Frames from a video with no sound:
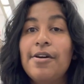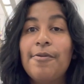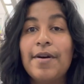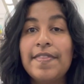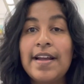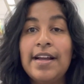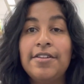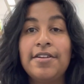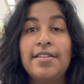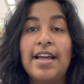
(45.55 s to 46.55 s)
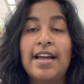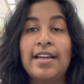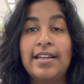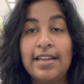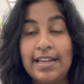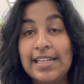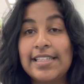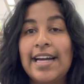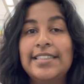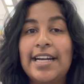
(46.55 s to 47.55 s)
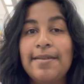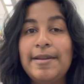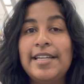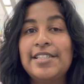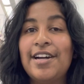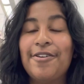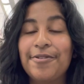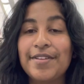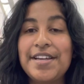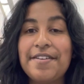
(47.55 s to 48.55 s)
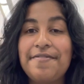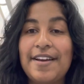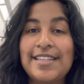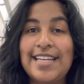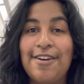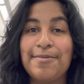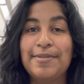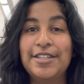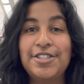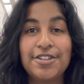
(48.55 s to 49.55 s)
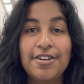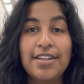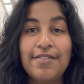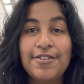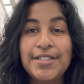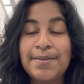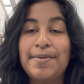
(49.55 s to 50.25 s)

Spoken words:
One thing I learned is that diabetes not only affects our blood sugar levels,